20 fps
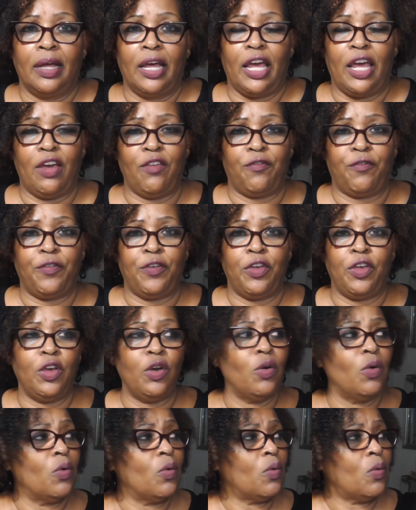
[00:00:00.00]
if
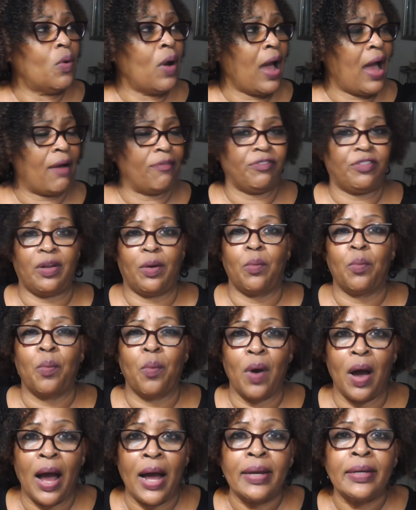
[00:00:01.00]
you have to
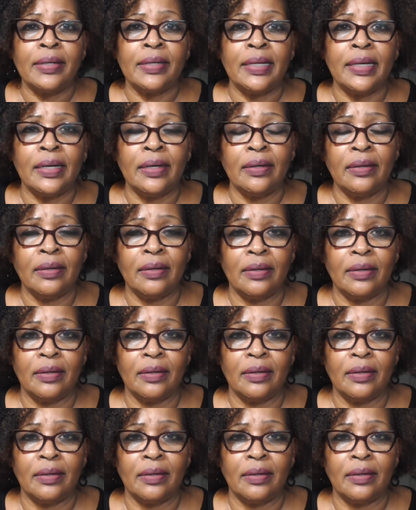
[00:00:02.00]
wonder